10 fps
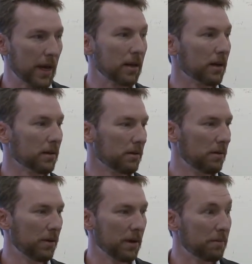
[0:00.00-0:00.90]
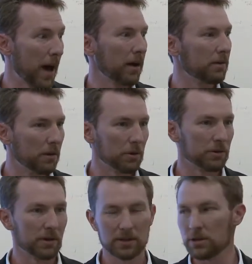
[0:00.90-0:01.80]
data impact
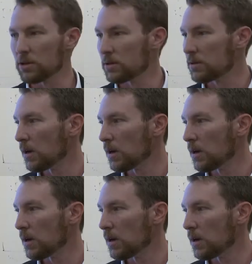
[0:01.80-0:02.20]
those decisions?